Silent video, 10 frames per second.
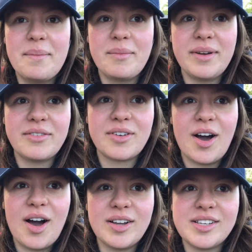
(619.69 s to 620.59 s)
We've
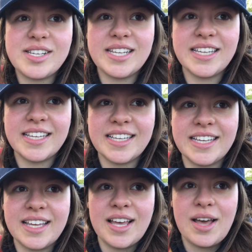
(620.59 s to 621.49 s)
got
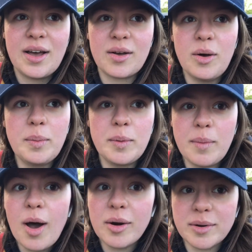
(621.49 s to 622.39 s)
a couple
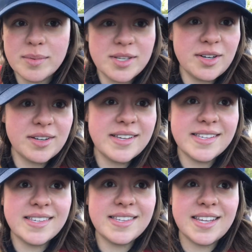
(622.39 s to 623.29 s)
more groups of
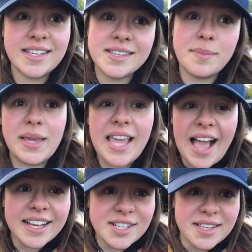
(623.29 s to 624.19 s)
donkeys still to meet
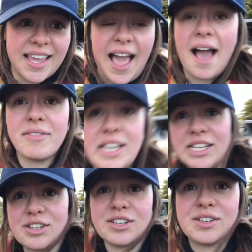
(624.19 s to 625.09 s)
actually. I haven't
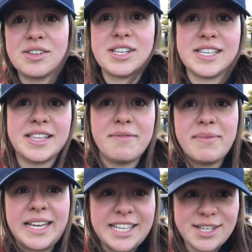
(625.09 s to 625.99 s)
introduced you to the
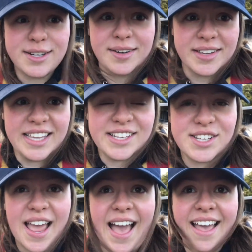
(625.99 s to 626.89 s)
miniature donkeys
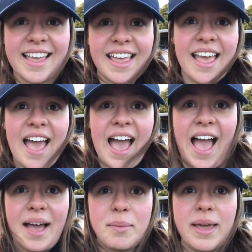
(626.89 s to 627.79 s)
yet,
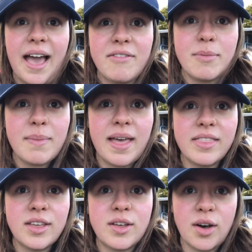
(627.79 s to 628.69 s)
and we haven't met
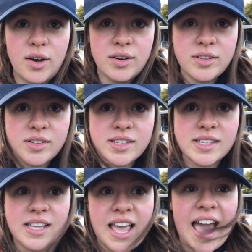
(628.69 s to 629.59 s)
the
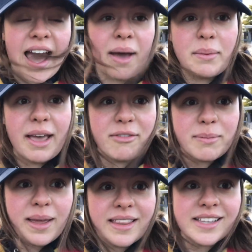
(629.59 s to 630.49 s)
goats, and we haven't
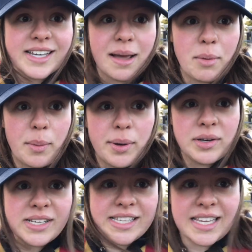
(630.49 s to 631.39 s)
met the Dartmoor
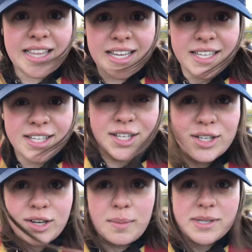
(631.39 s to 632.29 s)
ponies either.
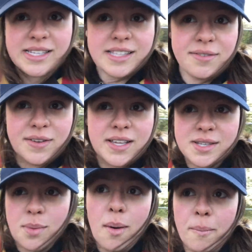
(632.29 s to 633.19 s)
Thomas is the
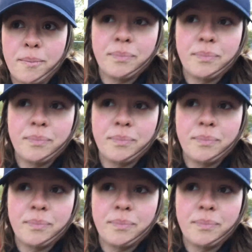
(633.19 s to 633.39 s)
first one.